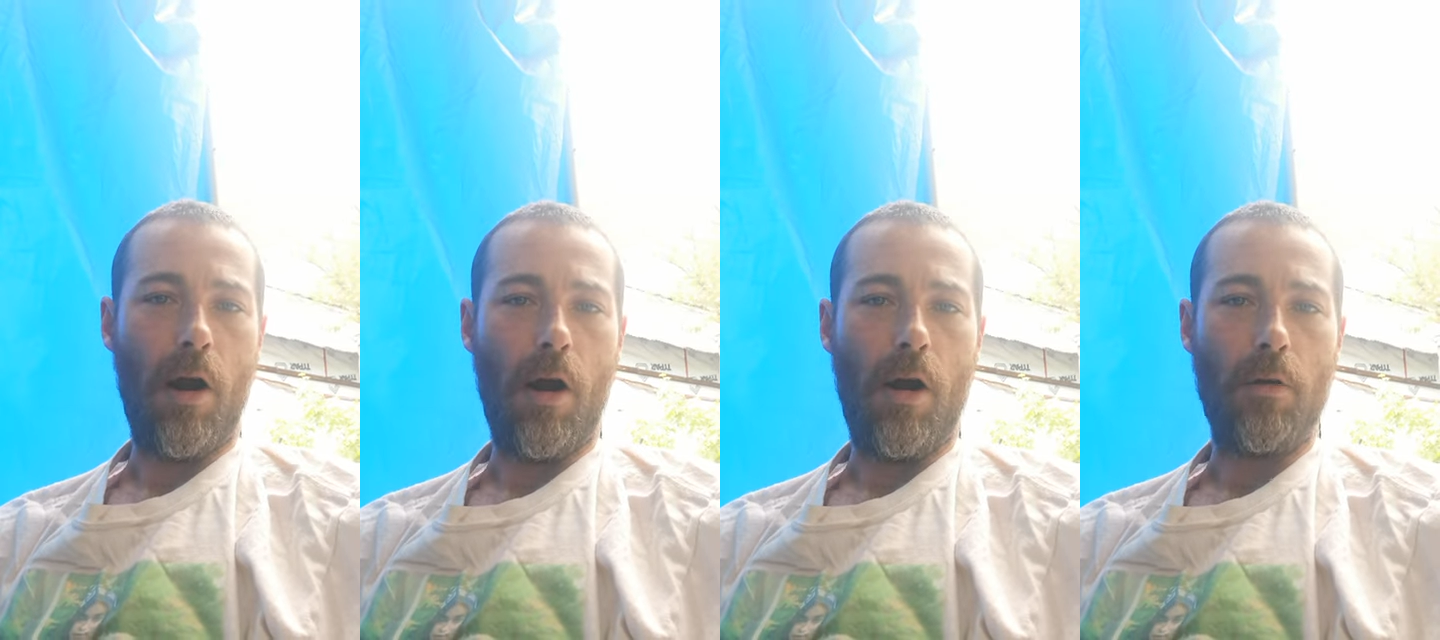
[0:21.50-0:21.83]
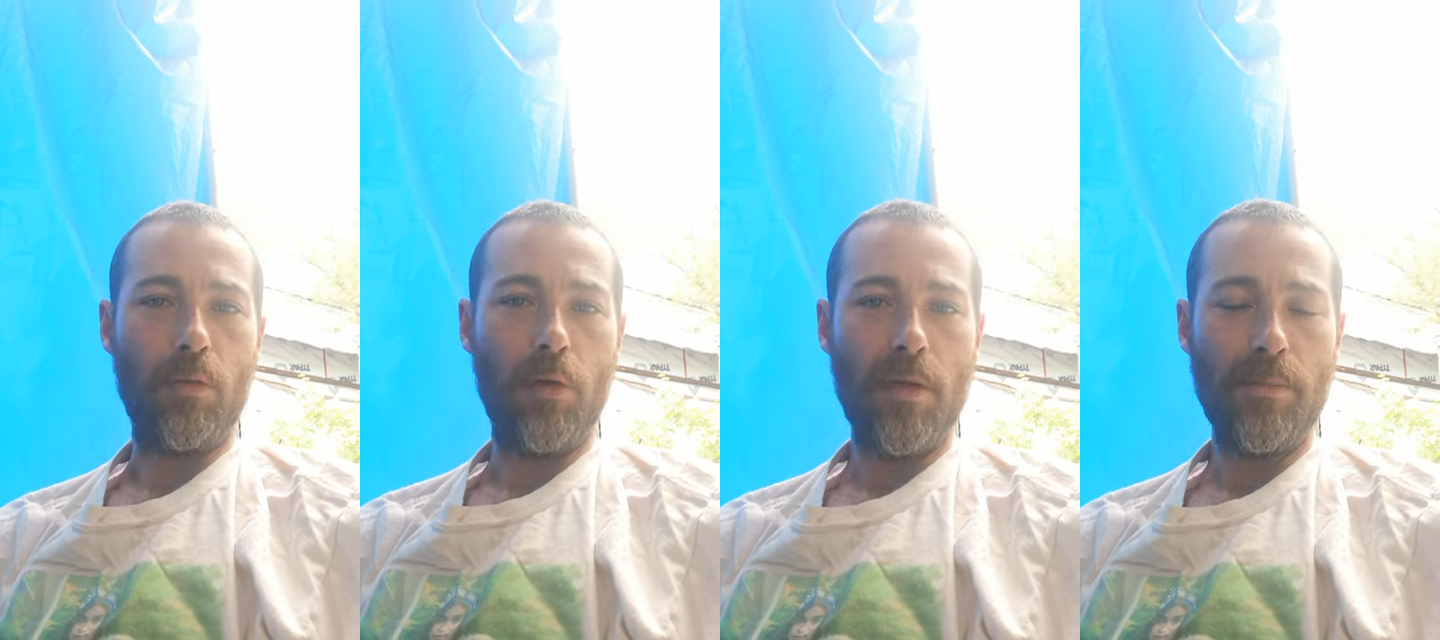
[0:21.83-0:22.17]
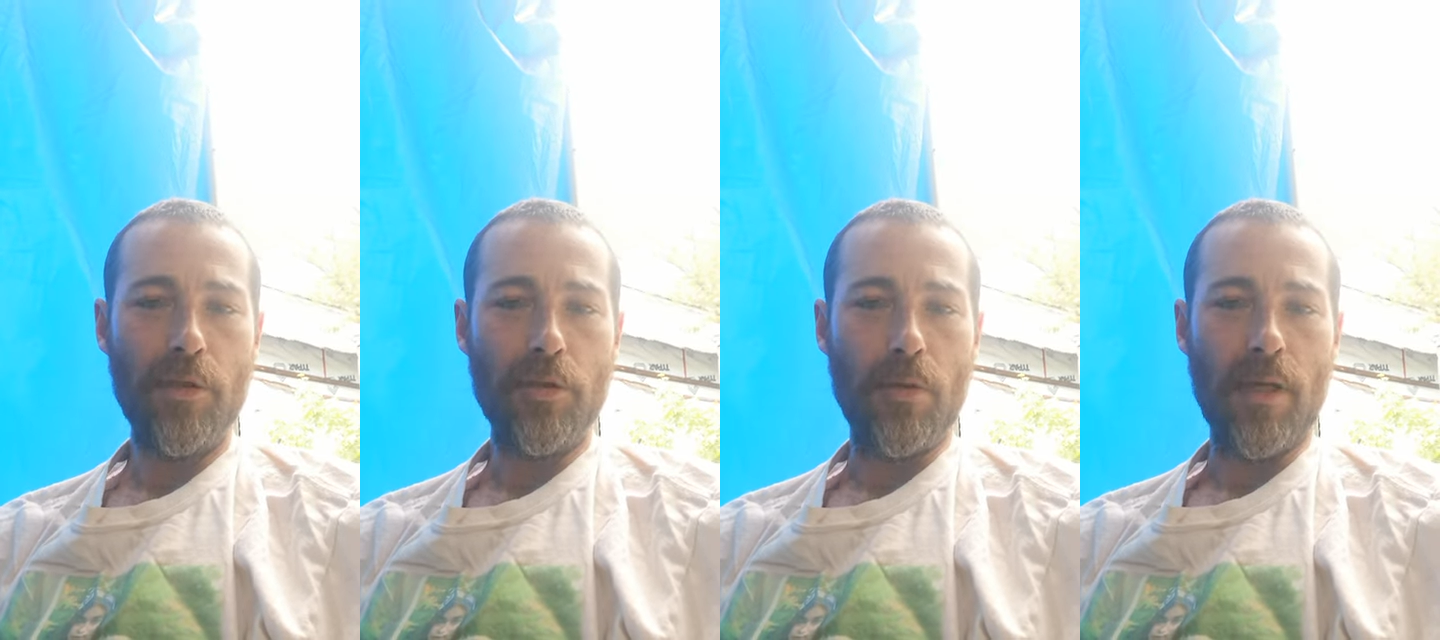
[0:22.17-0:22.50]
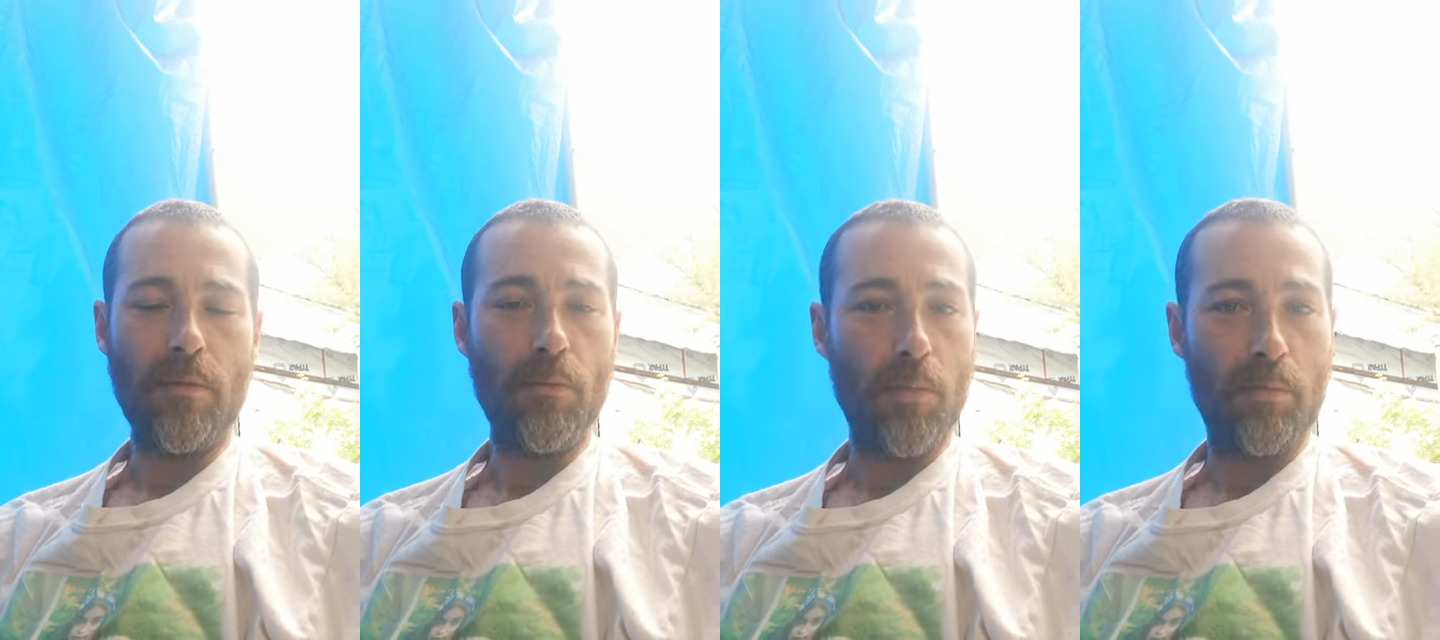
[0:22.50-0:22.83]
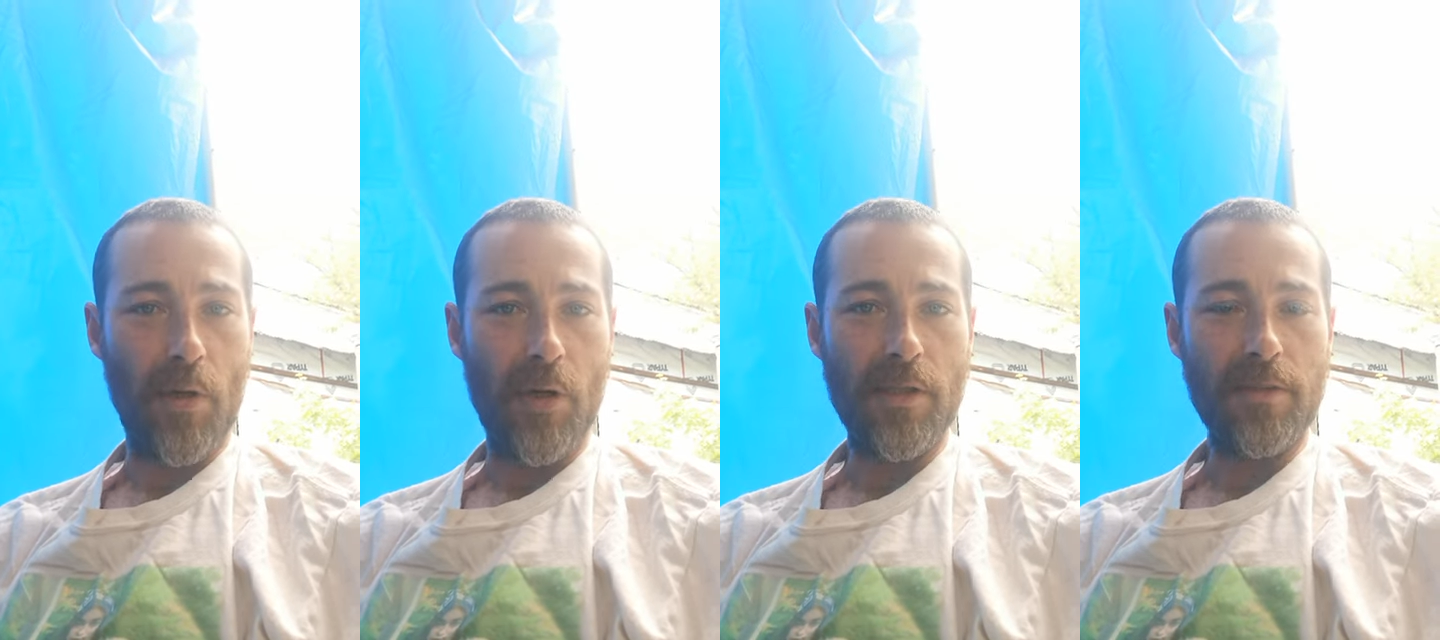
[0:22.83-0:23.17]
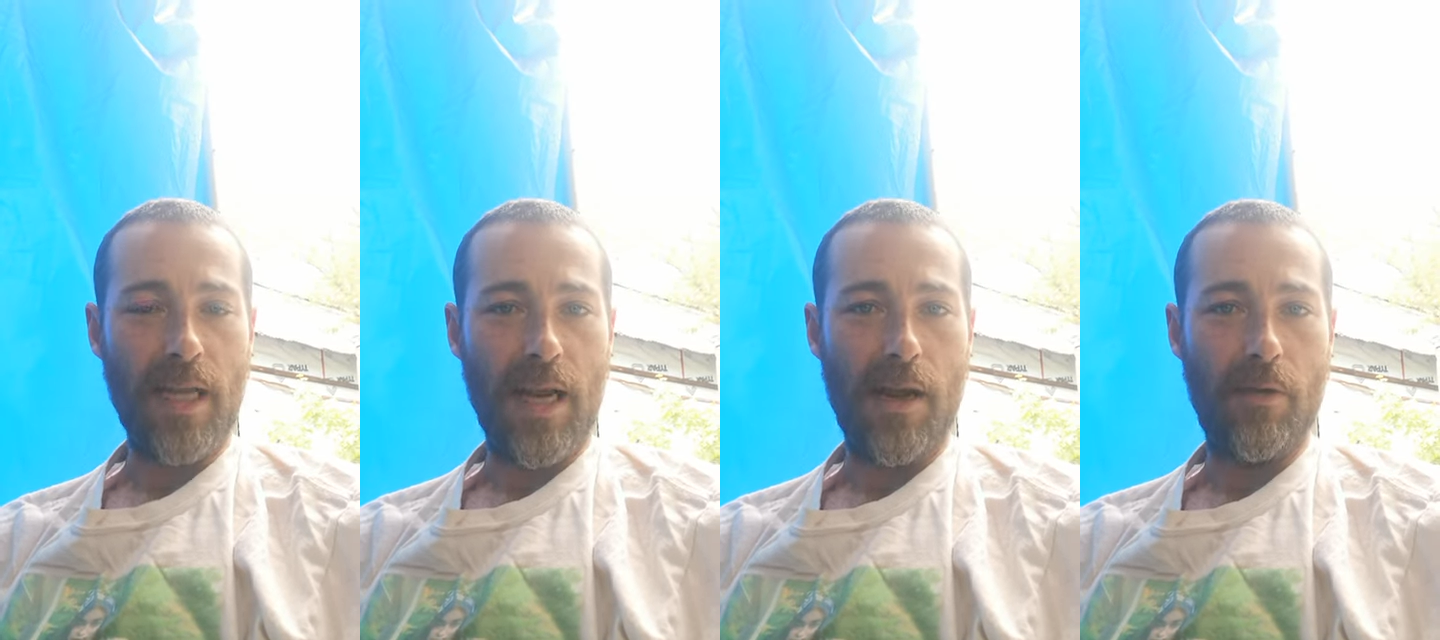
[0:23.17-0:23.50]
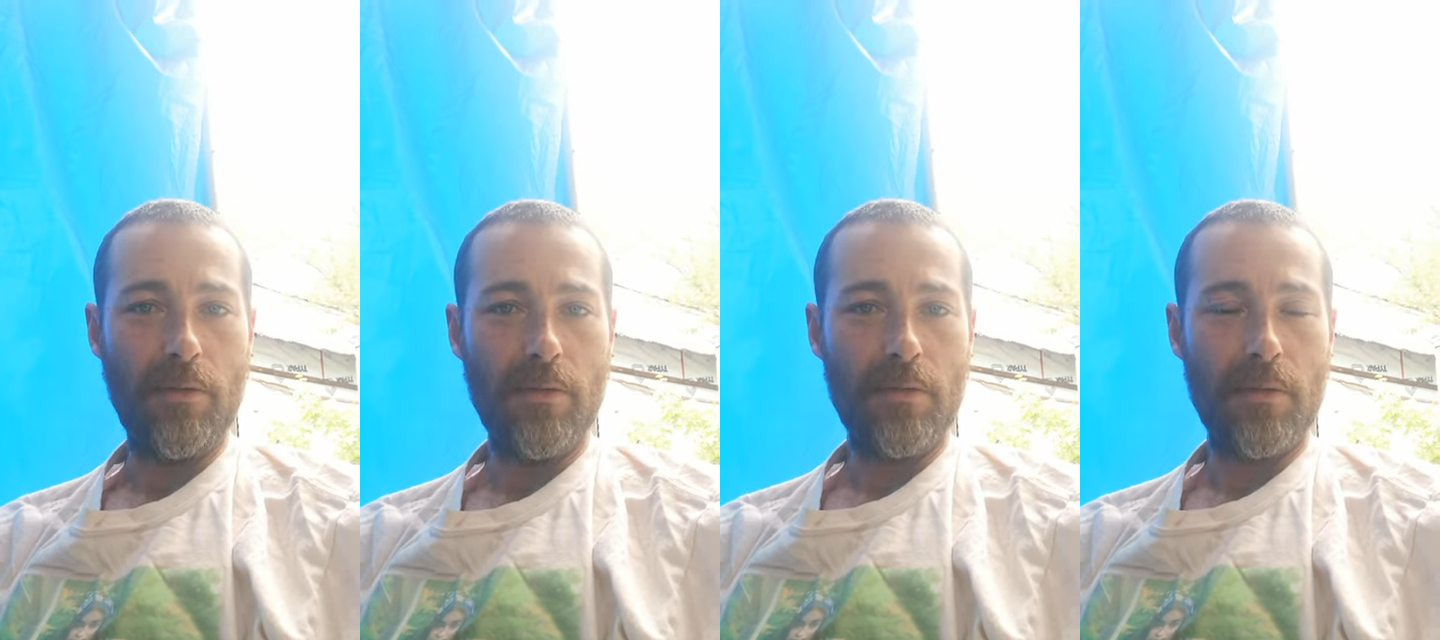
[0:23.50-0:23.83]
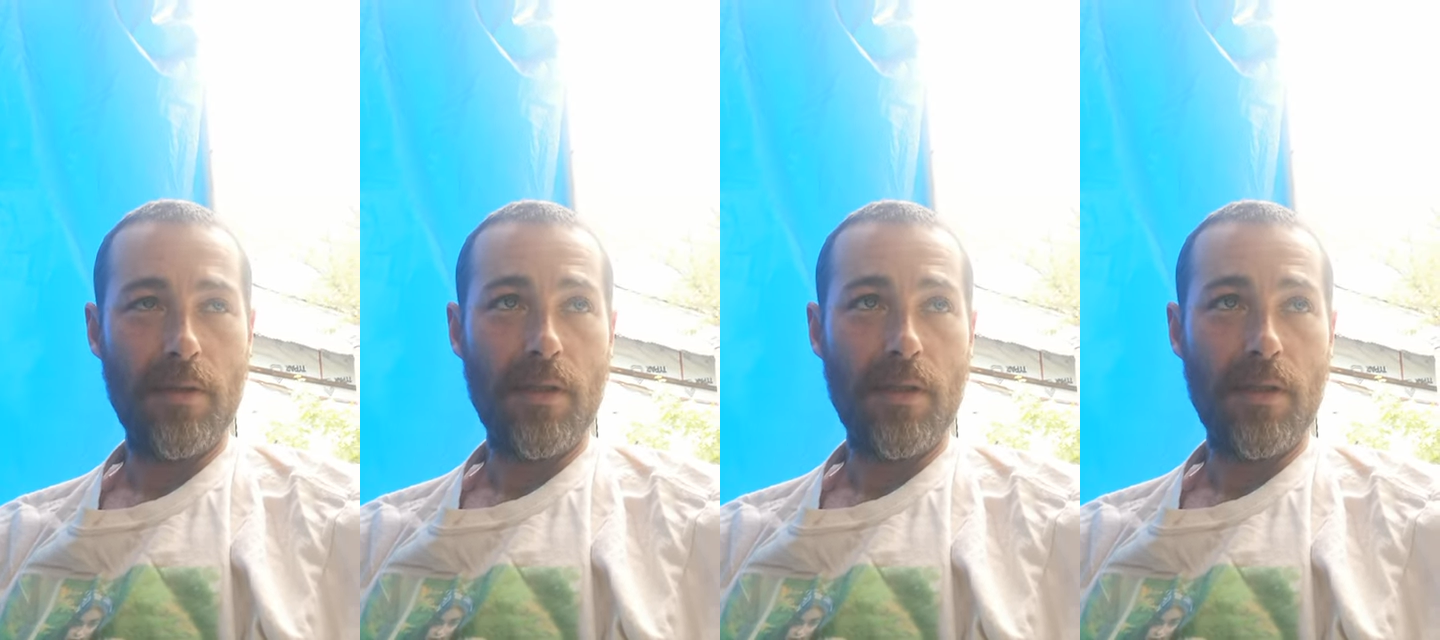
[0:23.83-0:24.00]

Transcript: I'll roll up a joint, we'll burn it down,